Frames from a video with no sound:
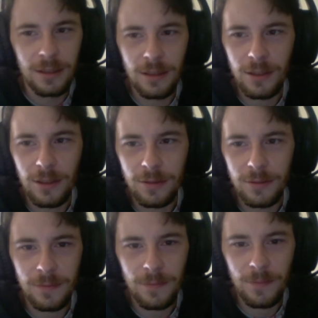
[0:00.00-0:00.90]
So,
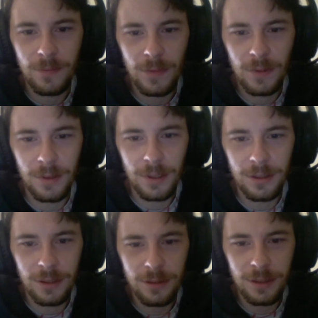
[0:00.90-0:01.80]
what we're
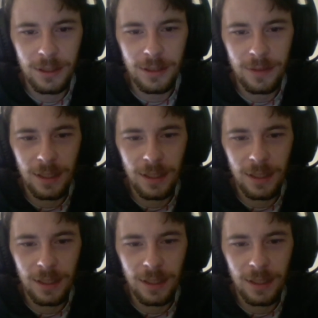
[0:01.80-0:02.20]
going to do is leave